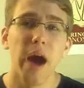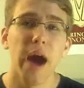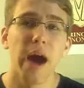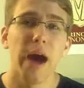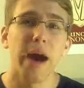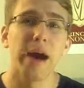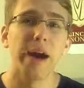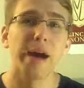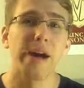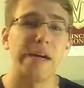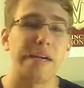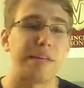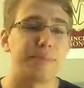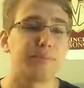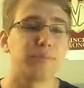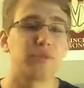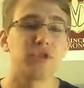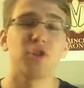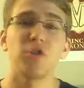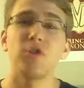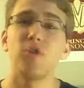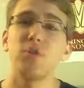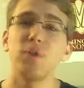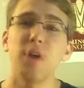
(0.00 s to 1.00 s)

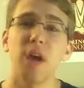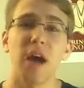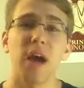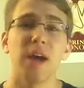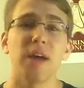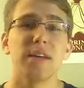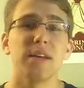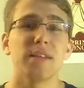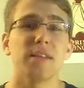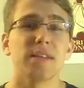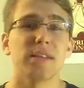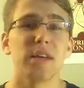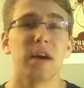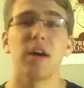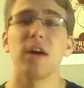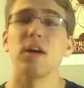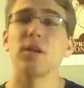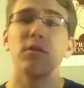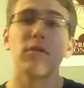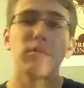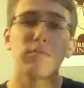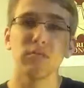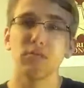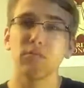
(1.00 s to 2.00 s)
So you guys,
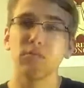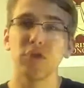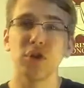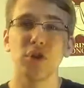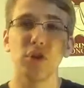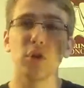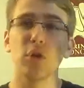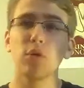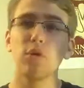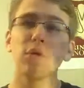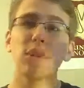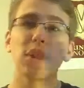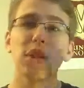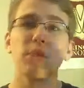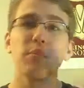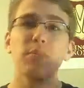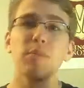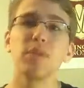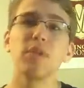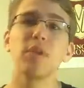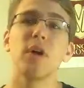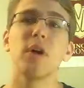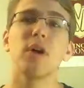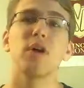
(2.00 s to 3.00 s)
I'll link
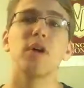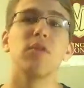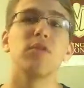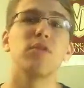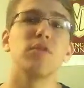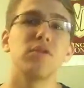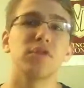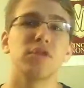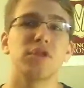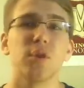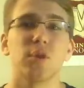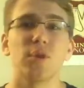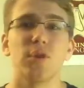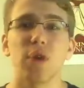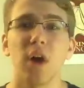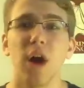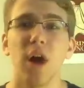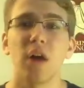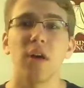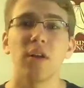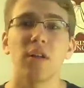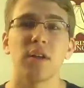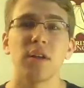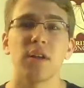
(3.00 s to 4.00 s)
below. So
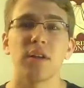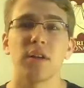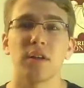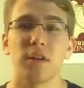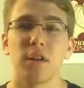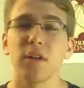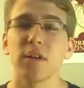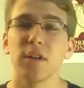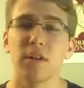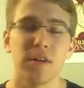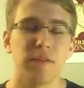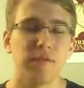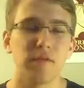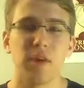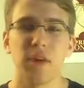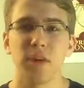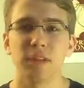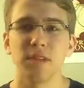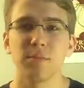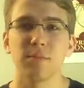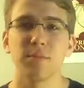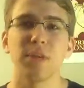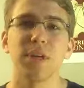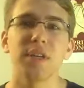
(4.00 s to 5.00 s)
I'll give you guys
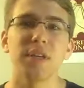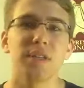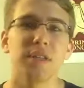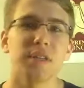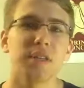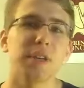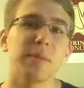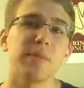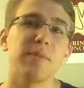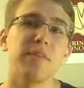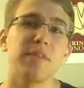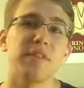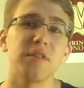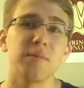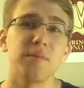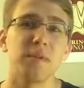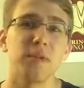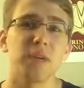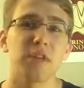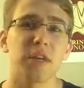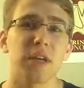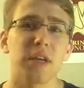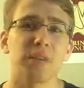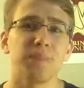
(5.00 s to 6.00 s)
some links to some of his
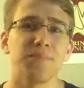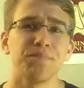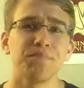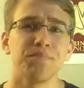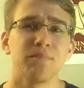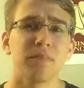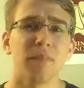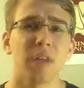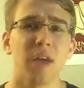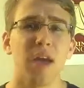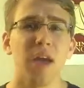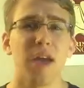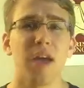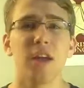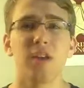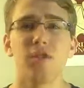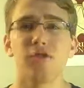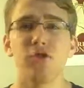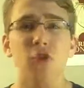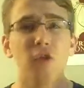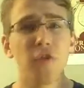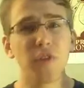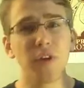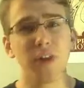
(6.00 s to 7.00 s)
music, and
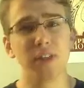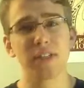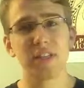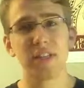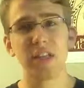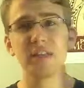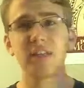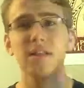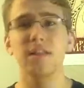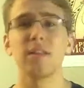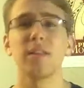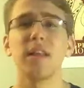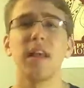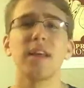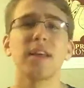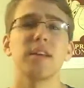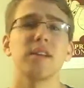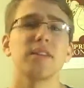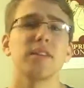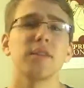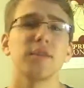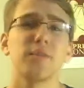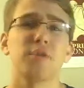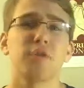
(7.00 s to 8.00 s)
don't forget to hit the like
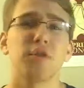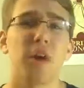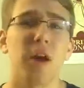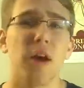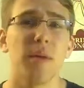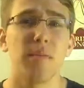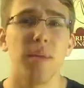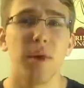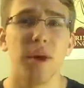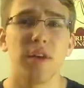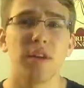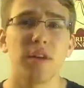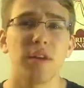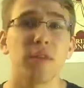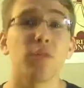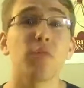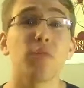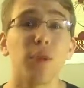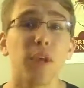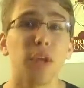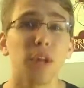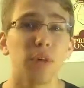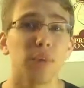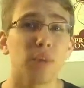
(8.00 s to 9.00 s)
and subscribe button. It
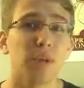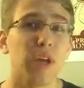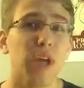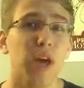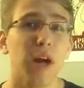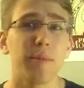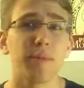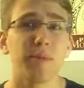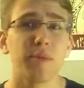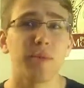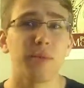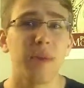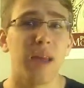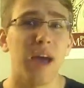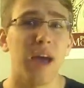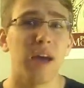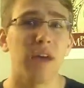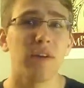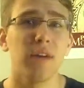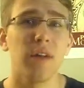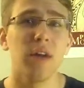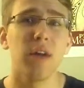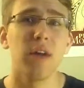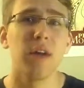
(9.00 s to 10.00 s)
really really helps me
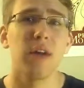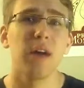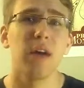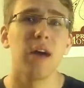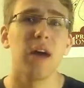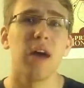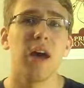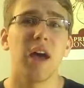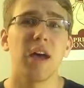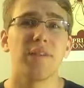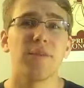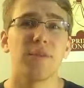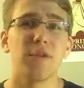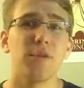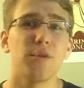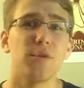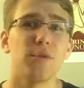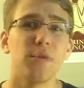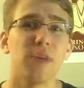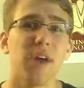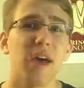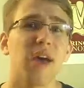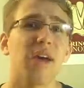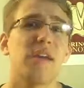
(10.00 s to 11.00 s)
out. If you
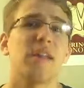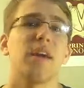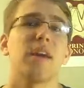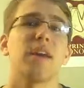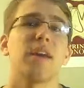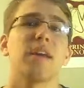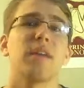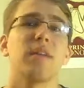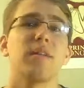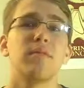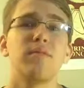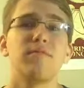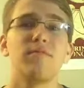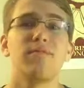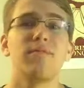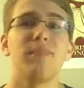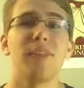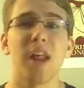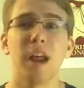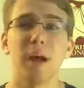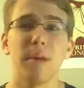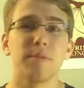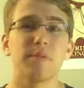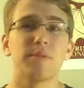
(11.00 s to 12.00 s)
do that, it
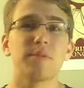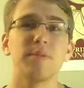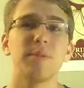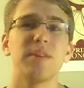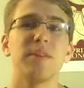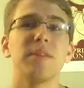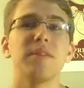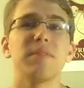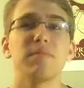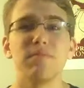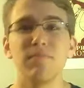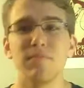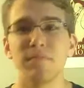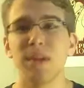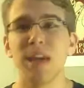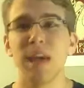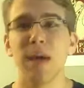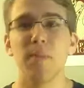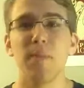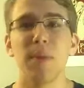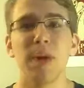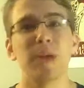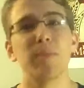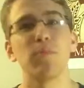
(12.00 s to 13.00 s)
helps me
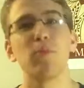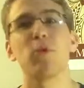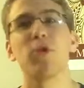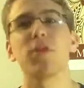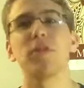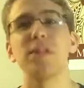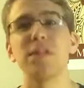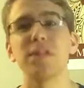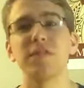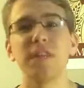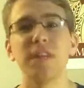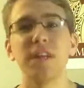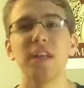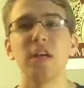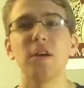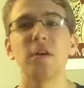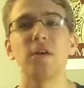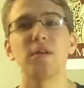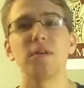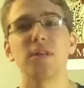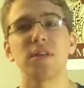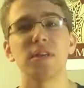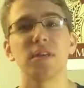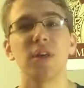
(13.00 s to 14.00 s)
make more of these
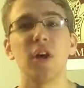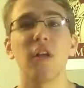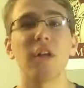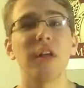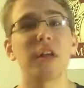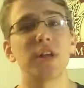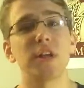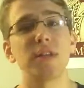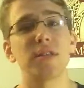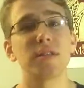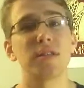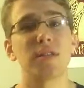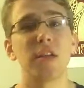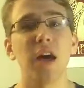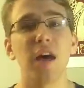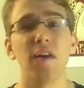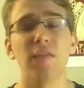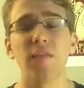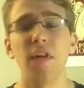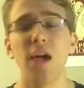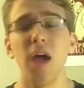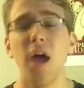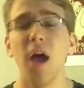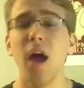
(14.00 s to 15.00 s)
videos and all that good stuff.
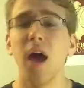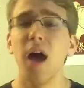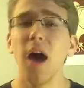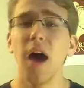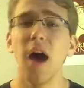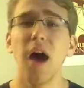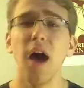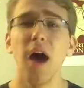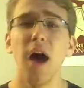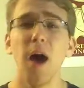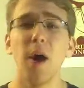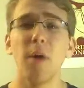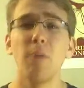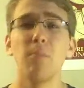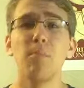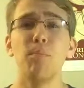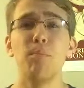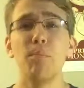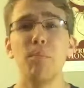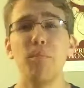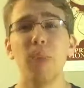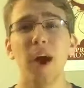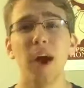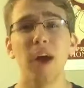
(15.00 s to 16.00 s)

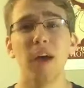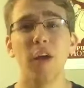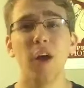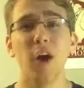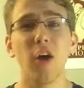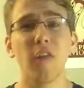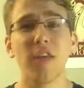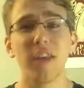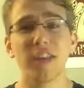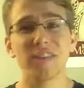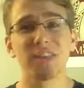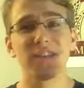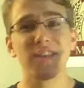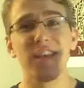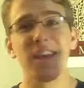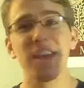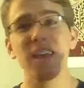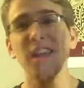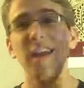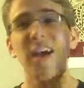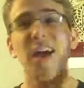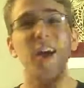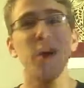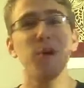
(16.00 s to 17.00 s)
But all that
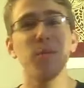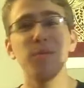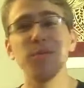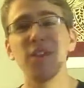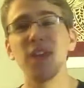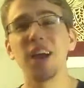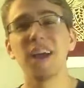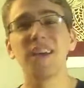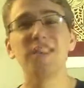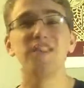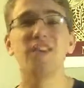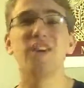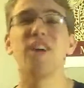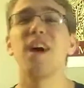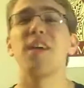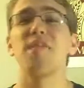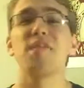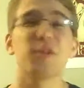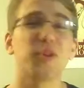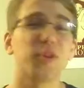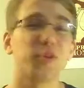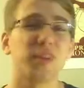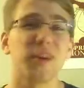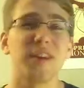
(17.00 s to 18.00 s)
said, I hope you guys all have
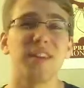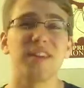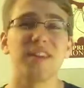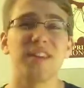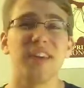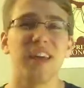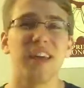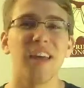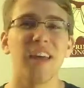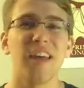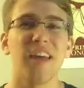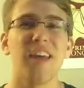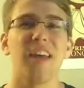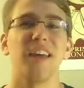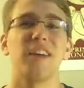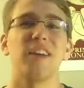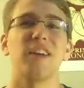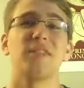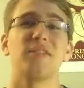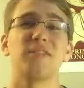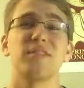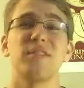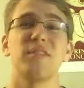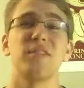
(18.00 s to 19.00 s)
a great day, and
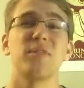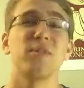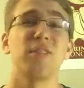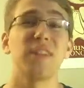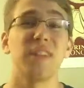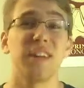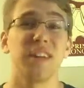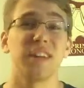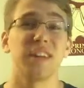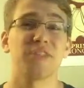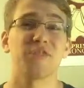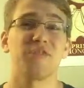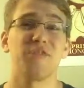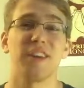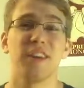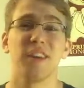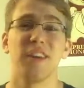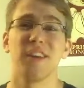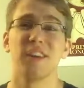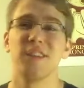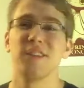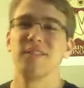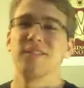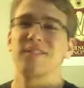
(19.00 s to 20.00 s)
I'll see you in the next video.